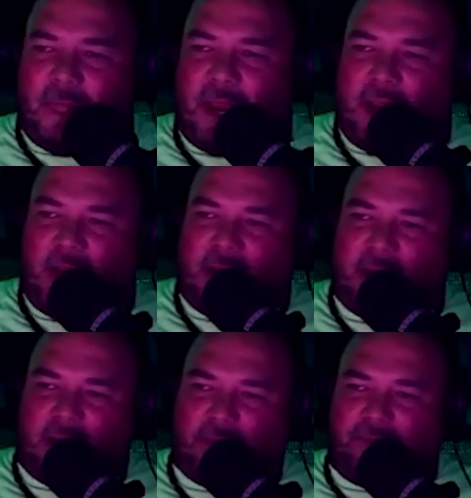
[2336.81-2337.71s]
And
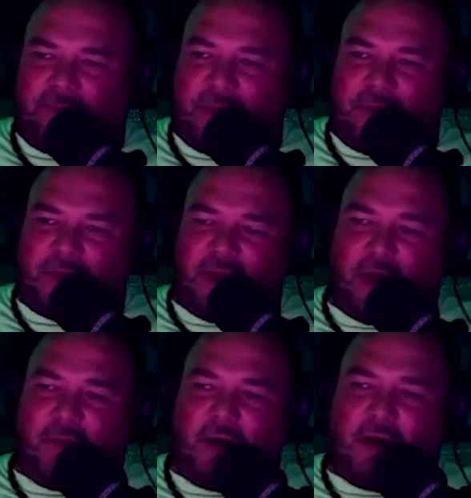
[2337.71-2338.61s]
but the
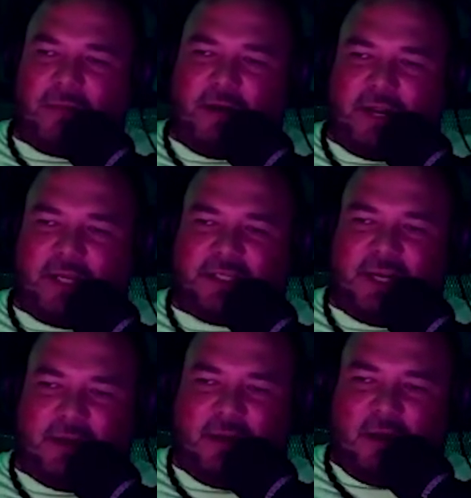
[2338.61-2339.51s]
hard part about it is
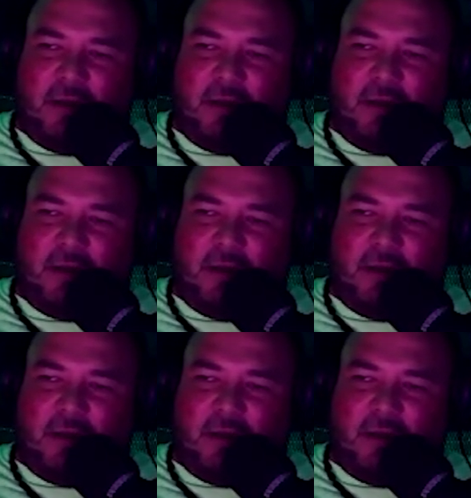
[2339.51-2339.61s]
that